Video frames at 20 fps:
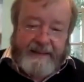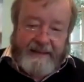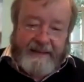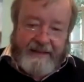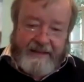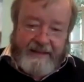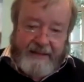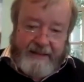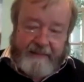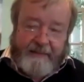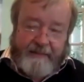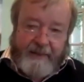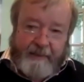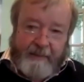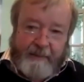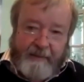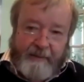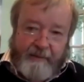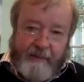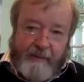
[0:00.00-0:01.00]

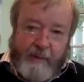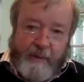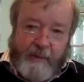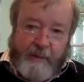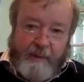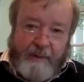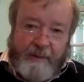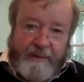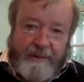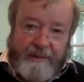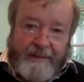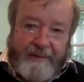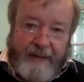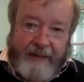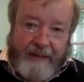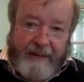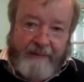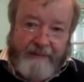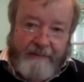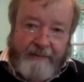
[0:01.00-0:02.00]
something before
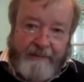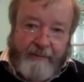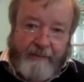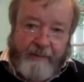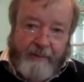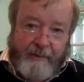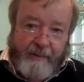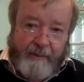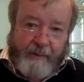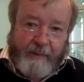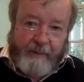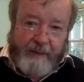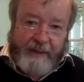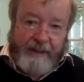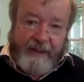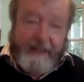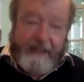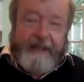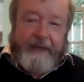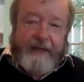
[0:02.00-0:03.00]
life, before the world.
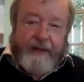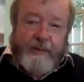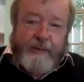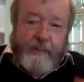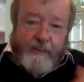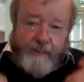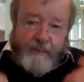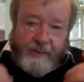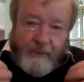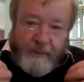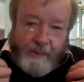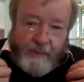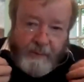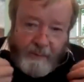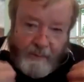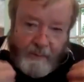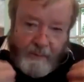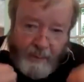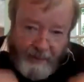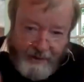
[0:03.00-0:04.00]
You
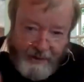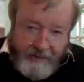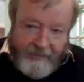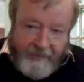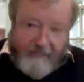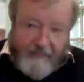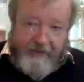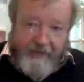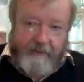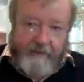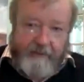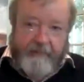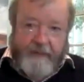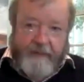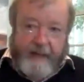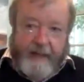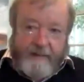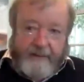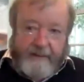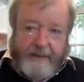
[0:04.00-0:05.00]
put yourself
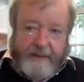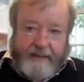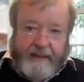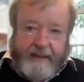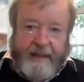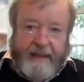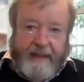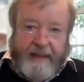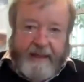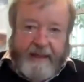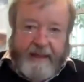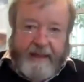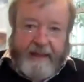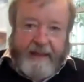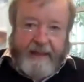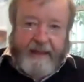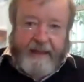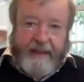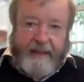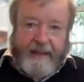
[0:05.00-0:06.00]
out there,
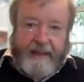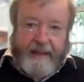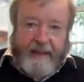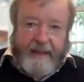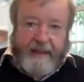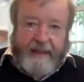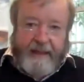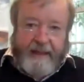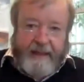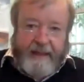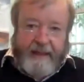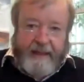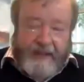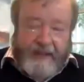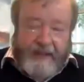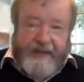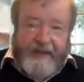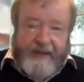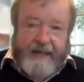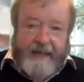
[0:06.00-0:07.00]
you experience,
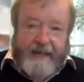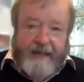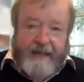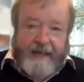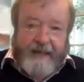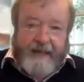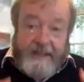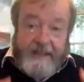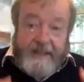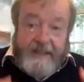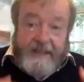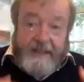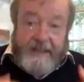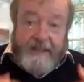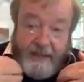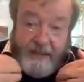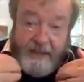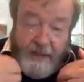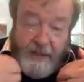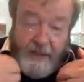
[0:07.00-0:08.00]
and it is an
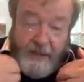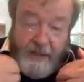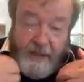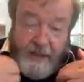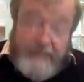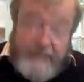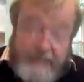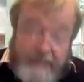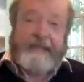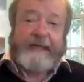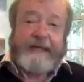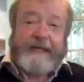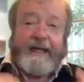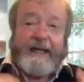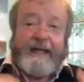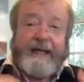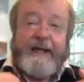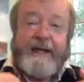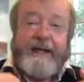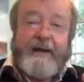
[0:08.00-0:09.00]
intrinsically
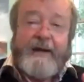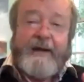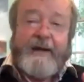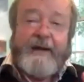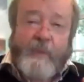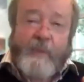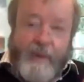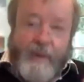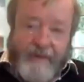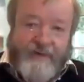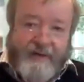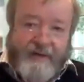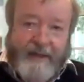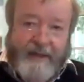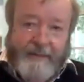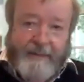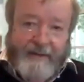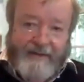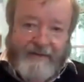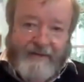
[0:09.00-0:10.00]
risky
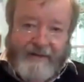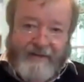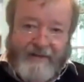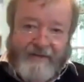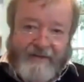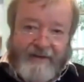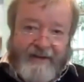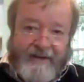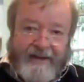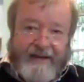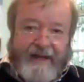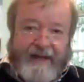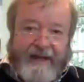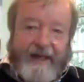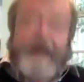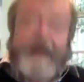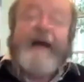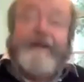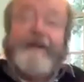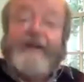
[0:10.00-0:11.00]
business.
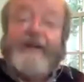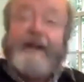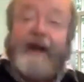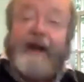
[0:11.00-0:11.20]
And then I